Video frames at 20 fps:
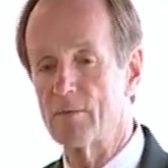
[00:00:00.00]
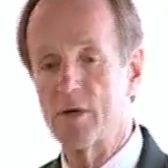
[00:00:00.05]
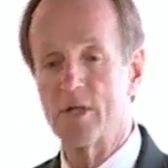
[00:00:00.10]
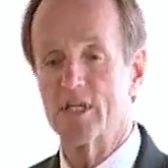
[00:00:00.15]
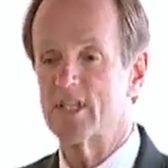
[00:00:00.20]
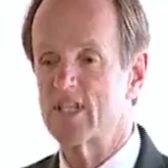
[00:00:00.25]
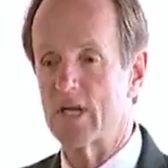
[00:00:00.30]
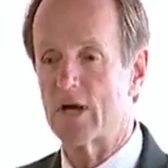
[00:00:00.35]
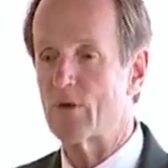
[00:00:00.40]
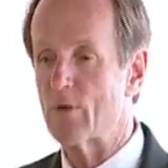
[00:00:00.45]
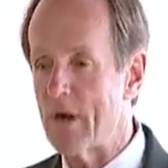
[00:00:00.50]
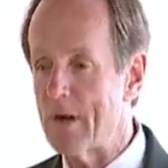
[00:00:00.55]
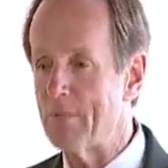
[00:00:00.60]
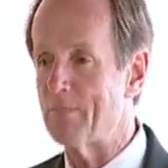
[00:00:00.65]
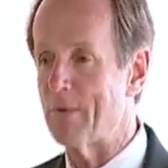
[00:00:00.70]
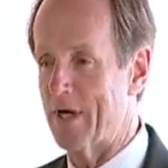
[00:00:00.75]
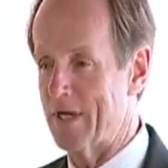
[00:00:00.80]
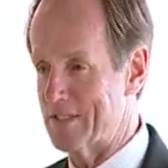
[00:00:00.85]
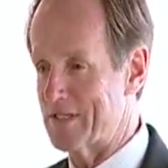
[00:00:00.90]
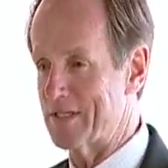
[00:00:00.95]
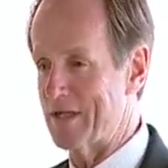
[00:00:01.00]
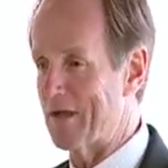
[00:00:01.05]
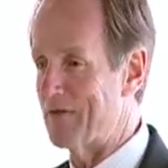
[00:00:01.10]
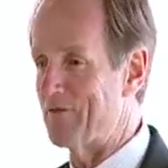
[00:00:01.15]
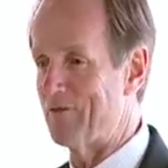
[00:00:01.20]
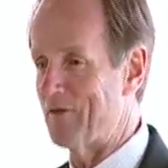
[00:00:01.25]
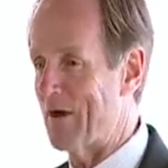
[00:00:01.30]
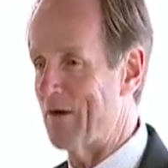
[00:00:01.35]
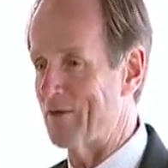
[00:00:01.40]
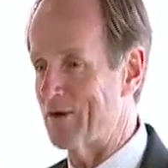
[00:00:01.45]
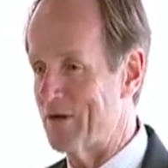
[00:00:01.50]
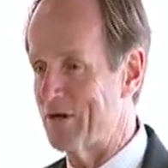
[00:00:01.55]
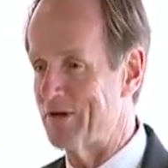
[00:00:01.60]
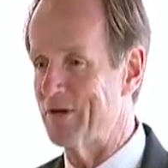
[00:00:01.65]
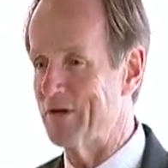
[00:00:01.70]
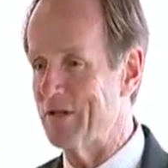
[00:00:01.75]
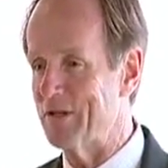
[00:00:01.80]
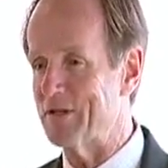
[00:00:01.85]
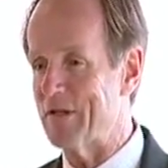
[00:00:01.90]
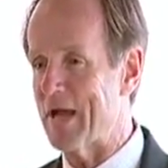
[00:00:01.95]
other debris, cigarette butts I
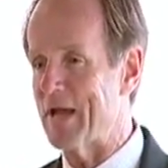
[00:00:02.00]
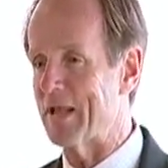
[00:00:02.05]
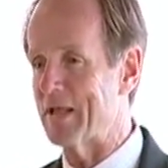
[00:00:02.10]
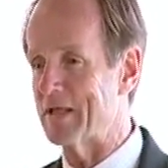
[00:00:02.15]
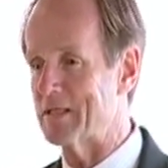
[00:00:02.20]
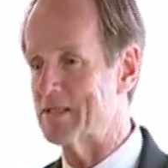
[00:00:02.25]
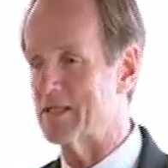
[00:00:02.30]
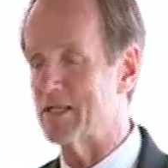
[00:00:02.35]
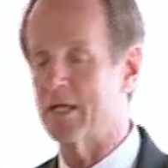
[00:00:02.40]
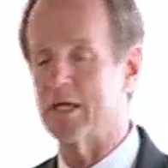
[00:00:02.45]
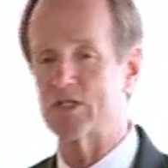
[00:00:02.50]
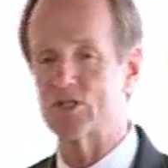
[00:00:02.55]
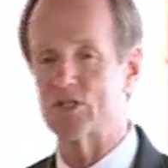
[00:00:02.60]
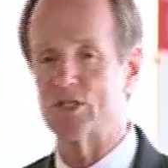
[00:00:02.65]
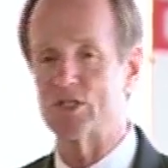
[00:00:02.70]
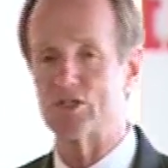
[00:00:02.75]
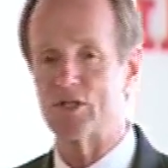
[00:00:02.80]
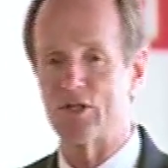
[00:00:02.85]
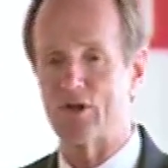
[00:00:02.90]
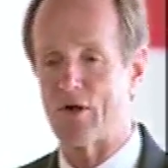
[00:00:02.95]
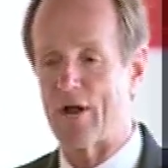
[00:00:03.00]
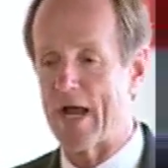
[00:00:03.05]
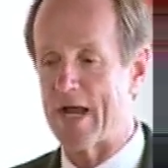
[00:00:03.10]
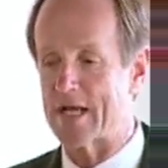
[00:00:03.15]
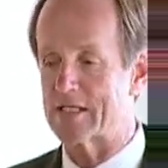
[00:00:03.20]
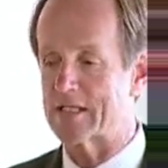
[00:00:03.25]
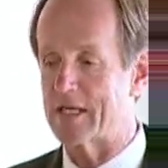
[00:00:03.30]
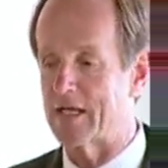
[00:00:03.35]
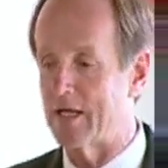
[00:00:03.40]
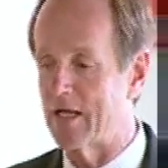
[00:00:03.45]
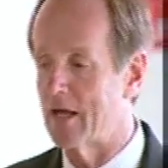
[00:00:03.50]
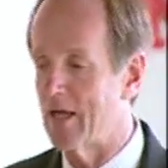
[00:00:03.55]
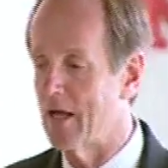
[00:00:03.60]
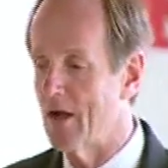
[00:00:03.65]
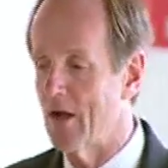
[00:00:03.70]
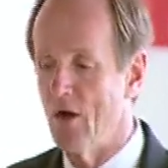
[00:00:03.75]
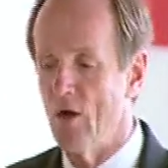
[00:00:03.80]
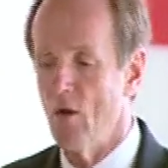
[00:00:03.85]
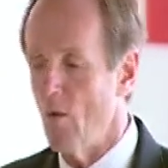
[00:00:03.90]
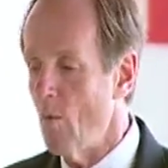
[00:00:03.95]
found underneath tile installations, and they're
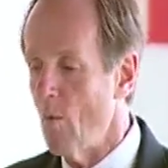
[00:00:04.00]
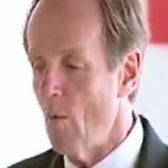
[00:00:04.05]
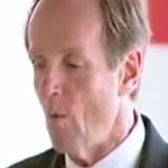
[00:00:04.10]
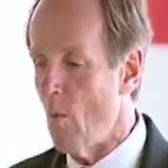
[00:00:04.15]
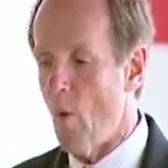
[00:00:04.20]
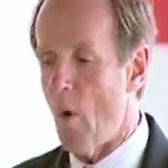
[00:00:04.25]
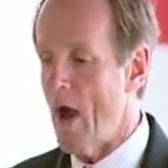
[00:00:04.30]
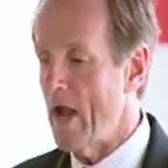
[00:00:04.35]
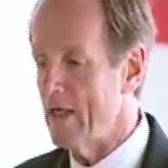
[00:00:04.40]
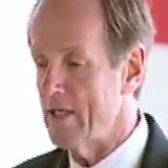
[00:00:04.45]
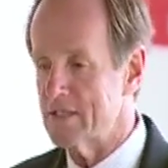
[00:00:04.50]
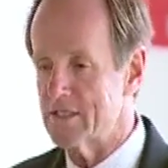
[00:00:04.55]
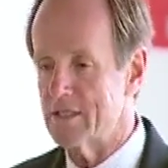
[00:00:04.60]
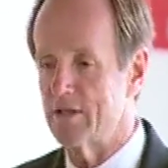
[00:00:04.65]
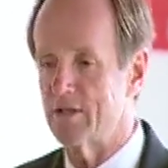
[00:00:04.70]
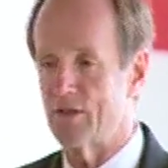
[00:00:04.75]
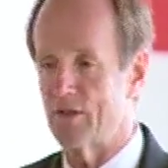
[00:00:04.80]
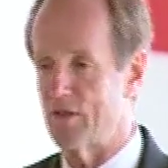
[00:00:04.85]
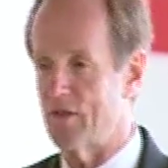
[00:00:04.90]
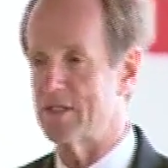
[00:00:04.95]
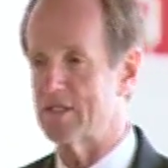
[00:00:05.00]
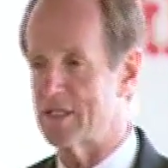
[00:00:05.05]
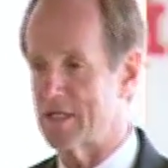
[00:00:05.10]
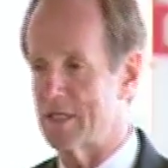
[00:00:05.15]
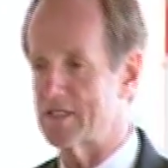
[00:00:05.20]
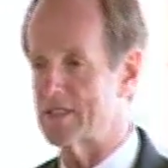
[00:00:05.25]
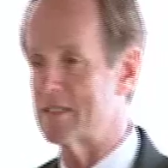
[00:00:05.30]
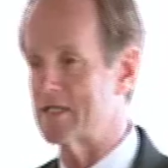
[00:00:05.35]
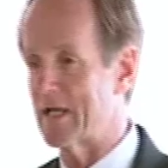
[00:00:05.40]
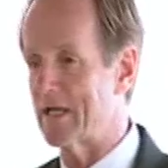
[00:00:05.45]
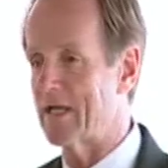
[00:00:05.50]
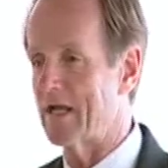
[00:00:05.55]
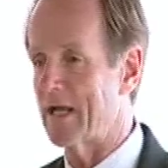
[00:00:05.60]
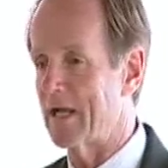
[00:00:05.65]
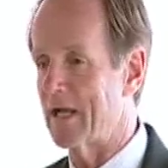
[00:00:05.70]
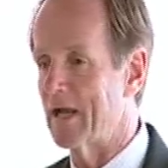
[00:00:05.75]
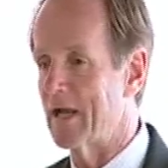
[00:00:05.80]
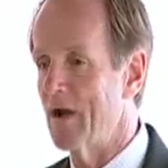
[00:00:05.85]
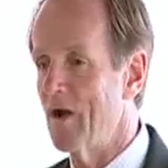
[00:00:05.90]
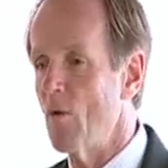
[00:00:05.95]
asking, well, why isn't the thin set
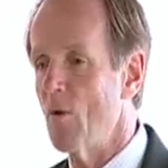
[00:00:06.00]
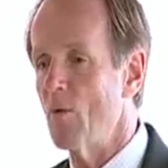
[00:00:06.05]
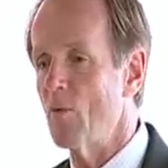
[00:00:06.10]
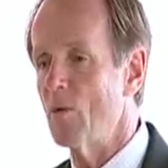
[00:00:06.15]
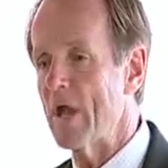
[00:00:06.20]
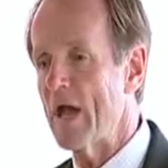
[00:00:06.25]
sticking?